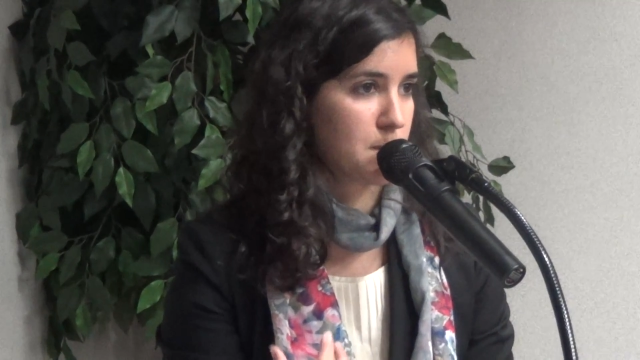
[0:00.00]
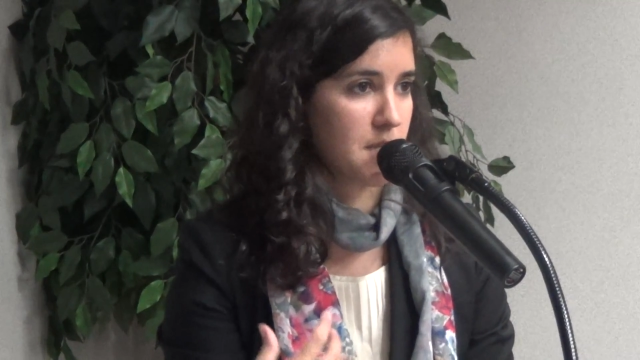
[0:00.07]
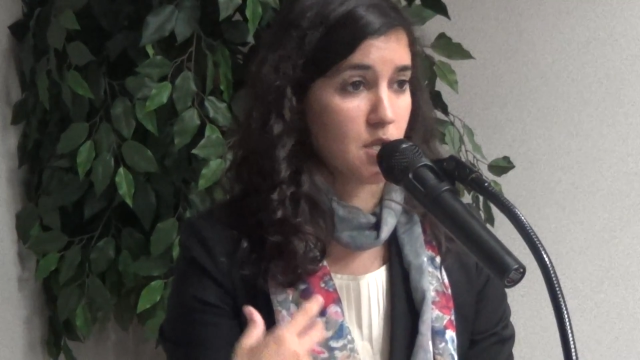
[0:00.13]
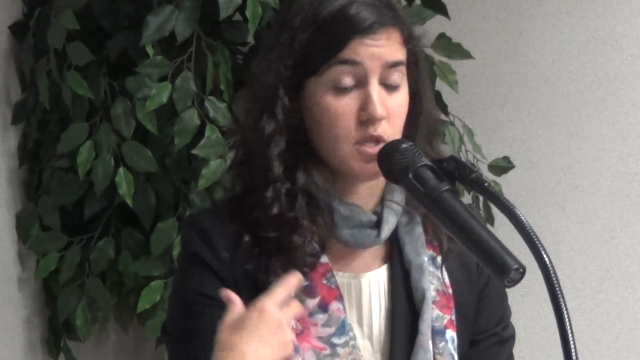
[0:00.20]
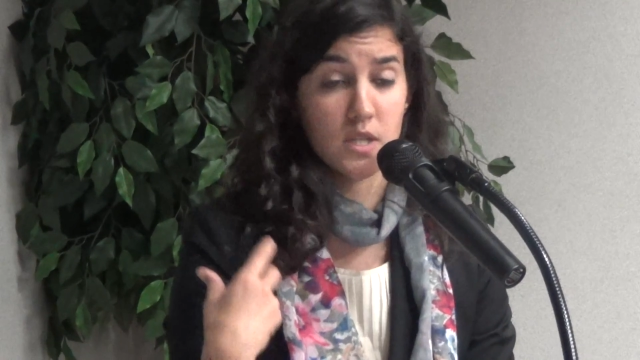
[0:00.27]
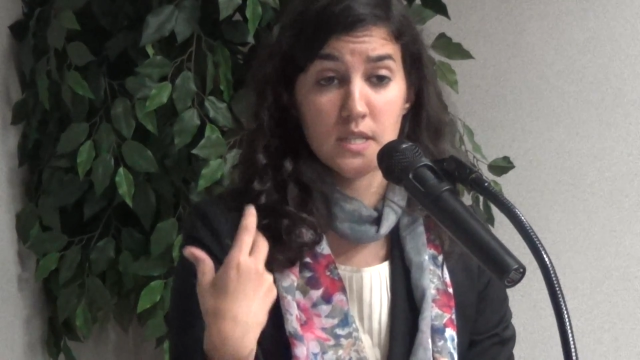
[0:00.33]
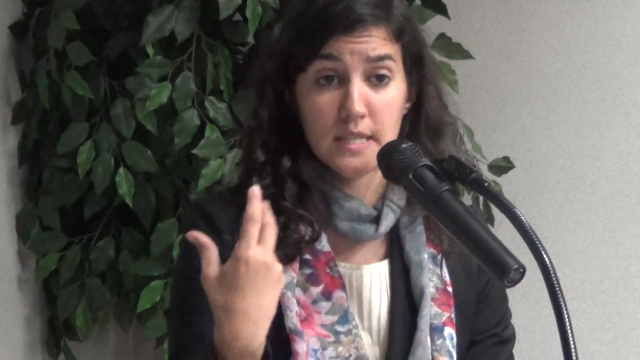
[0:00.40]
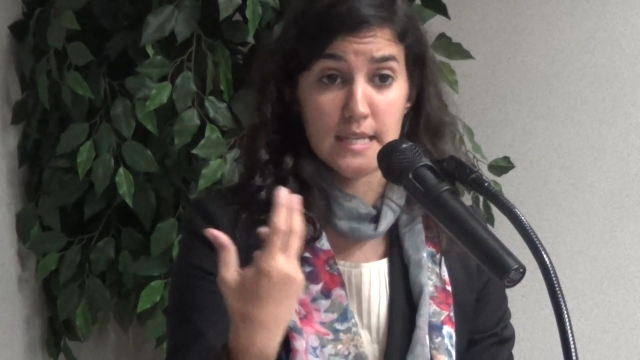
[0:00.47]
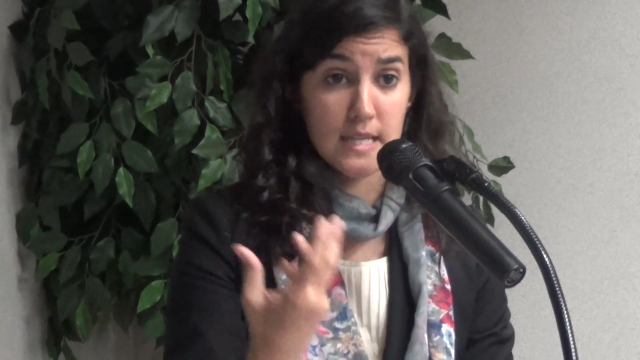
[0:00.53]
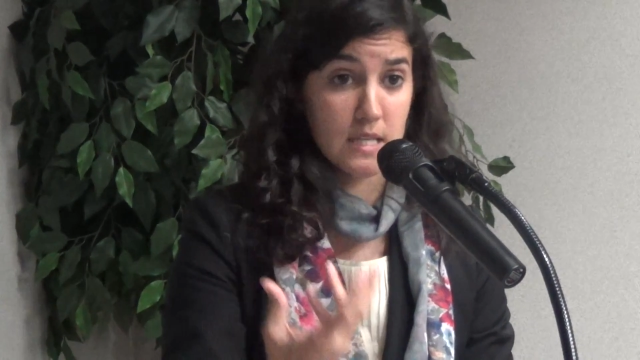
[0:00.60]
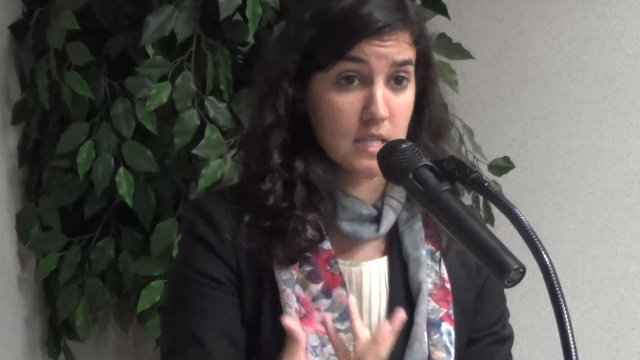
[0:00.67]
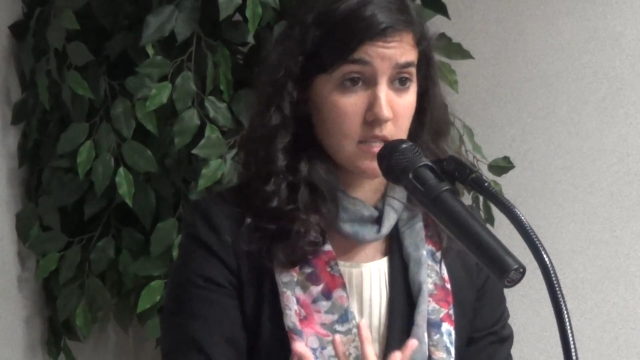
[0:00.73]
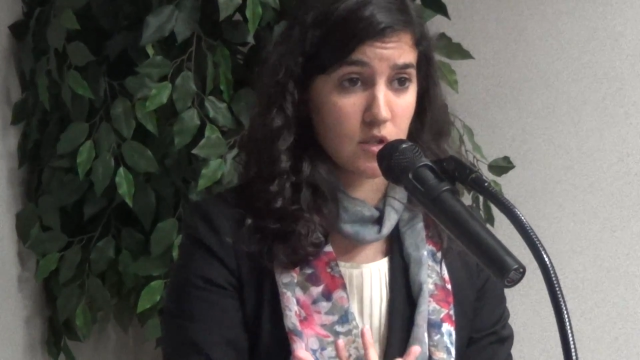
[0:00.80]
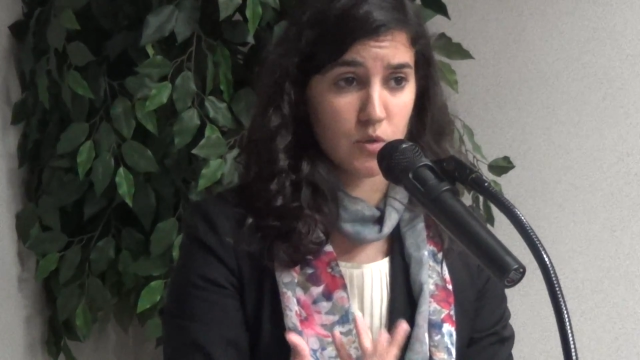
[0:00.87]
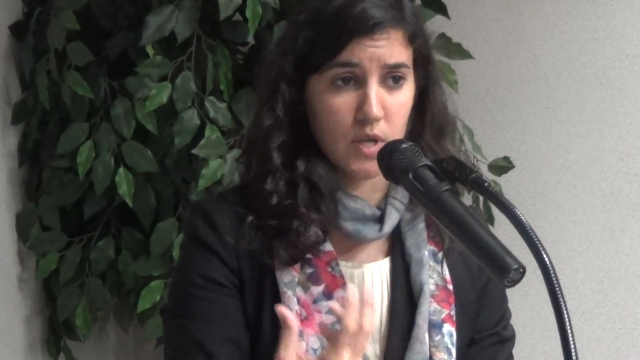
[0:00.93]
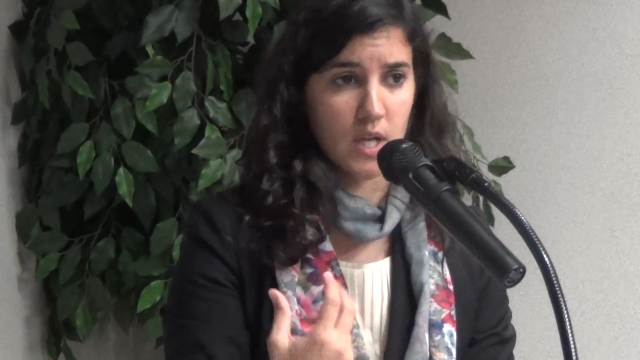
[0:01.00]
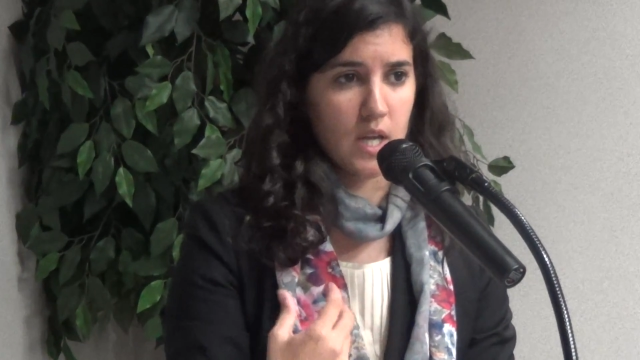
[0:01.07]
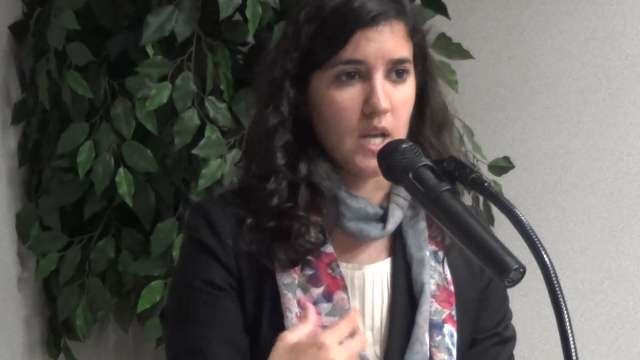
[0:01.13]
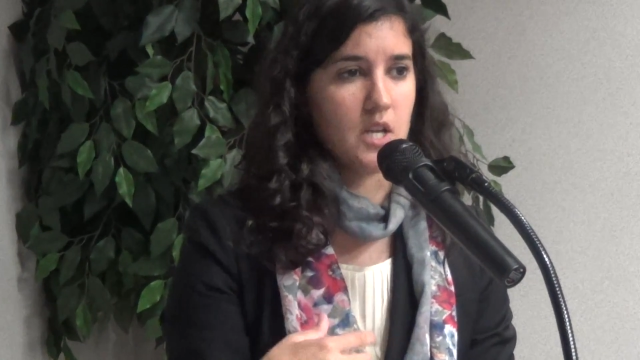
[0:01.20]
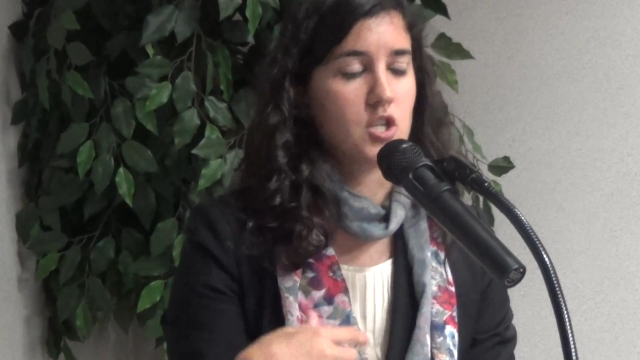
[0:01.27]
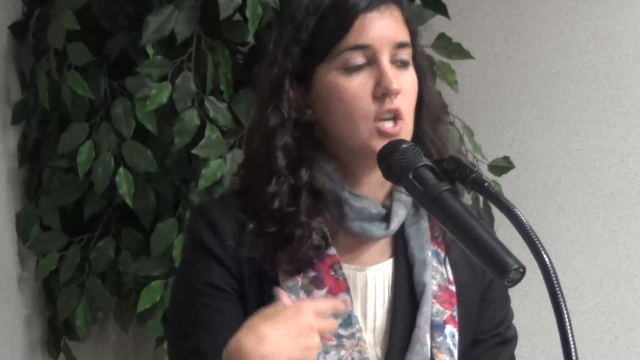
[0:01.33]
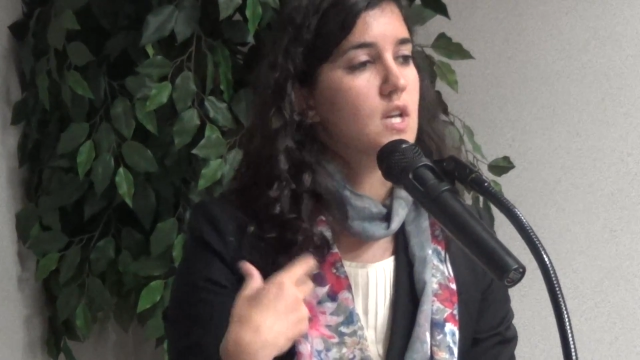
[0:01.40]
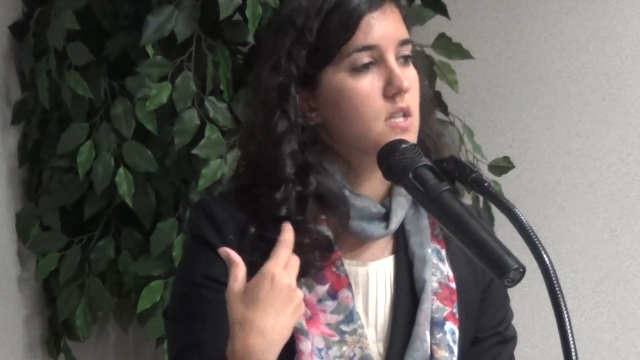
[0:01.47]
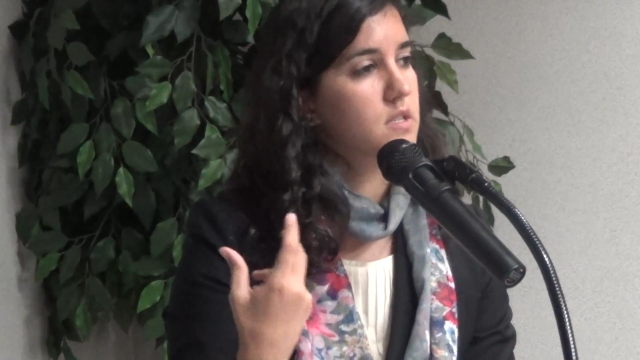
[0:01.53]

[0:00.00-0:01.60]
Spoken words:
because it's easy to engage